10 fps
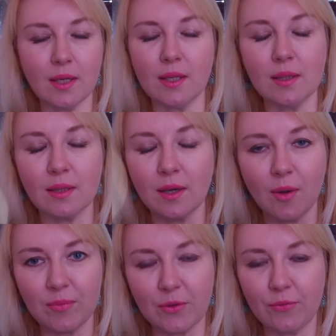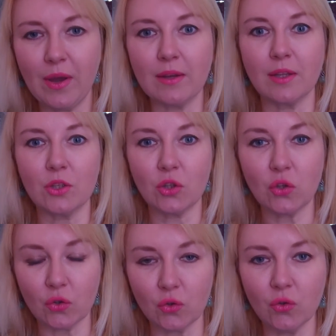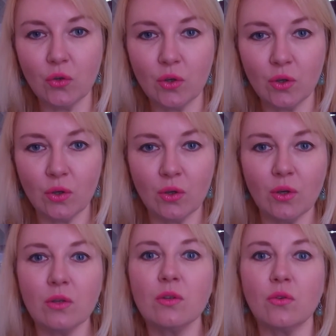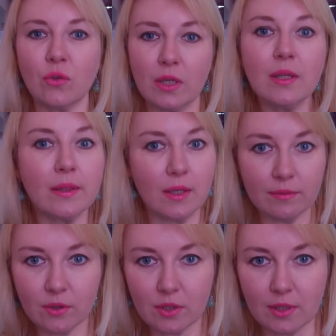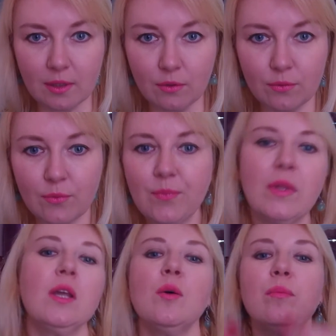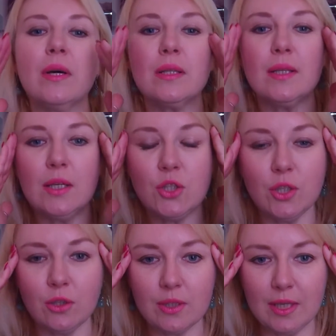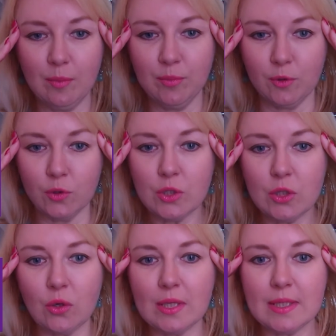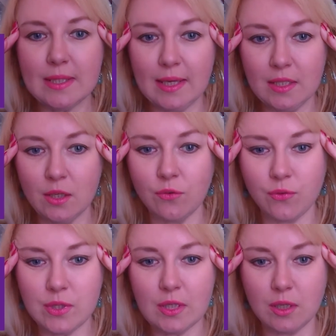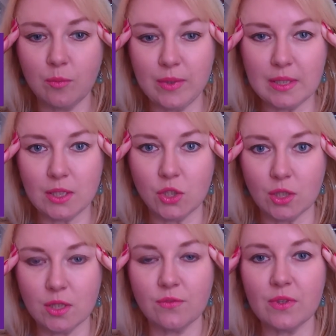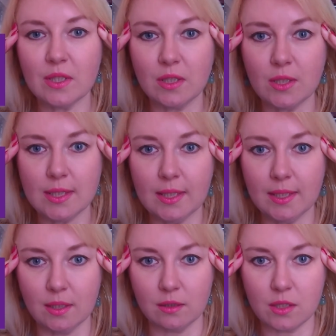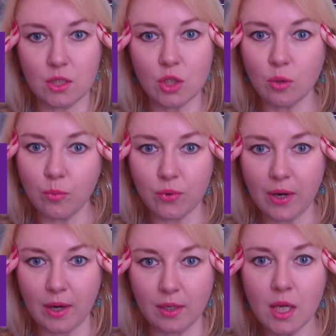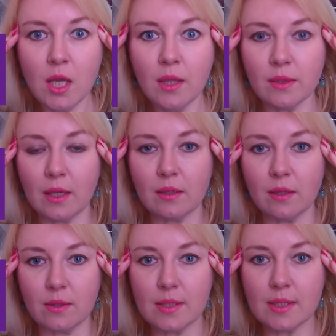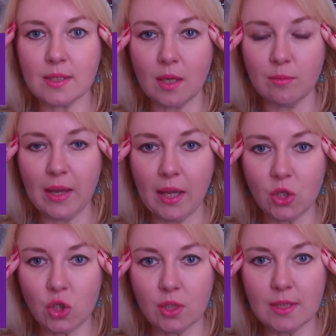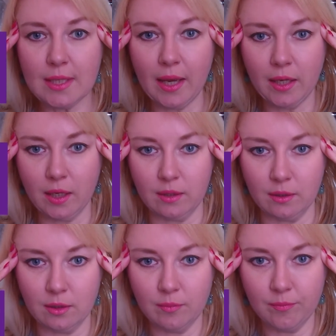in the fact that you really love yourself. By touching your temples, you are sending physical messages, physical signals to your brain that there is some action taken.